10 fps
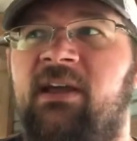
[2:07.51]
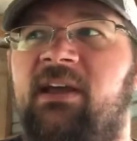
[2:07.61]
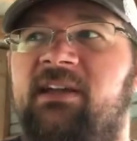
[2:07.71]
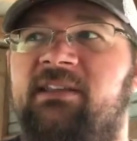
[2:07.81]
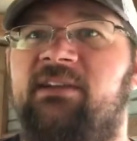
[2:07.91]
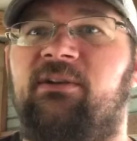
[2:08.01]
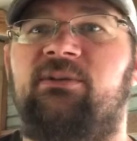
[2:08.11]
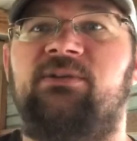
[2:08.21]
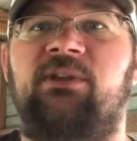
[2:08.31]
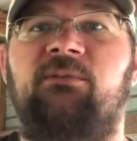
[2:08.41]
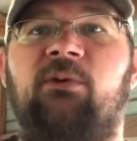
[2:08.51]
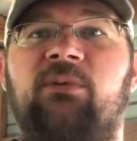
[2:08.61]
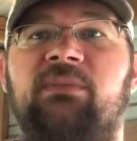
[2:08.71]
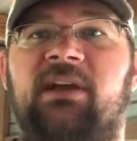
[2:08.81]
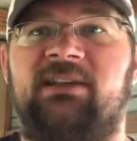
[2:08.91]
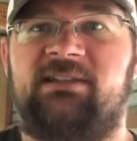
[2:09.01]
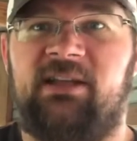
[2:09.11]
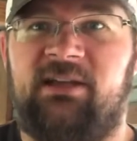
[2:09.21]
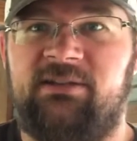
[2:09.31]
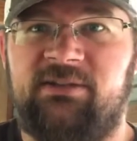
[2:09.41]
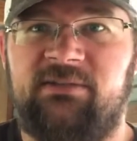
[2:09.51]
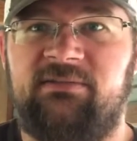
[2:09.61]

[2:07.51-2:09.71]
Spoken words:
and then go to the worm-like stage,